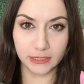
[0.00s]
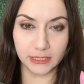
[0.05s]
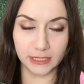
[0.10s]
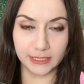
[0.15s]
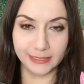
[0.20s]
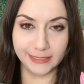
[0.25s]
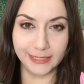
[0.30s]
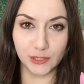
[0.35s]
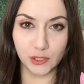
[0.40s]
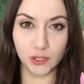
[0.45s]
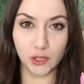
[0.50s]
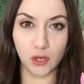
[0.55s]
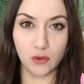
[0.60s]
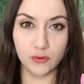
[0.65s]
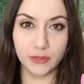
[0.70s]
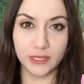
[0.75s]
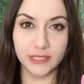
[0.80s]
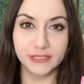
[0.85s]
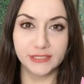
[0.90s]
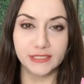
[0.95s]
clear
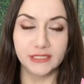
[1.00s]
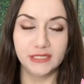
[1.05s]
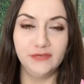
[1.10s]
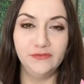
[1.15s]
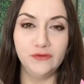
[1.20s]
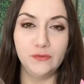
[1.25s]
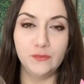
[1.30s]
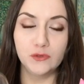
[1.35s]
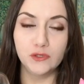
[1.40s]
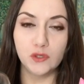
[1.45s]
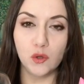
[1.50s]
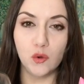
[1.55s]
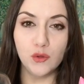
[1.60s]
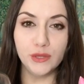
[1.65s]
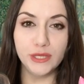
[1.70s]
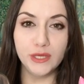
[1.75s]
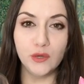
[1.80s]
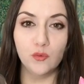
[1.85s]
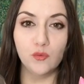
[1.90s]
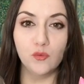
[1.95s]
coat is that if you put
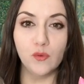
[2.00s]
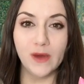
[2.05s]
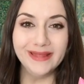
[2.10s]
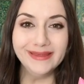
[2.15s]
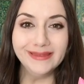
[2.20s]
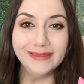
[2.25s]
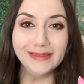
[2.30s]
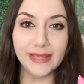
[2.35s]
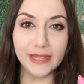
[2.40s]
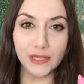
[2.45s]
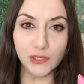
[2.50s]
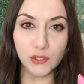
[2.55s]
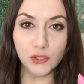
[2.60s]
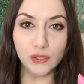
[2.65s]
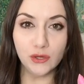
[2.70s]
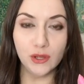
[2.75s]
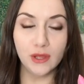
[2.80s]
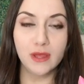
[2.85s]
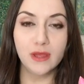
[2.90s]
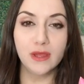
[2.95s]
only 1 layer,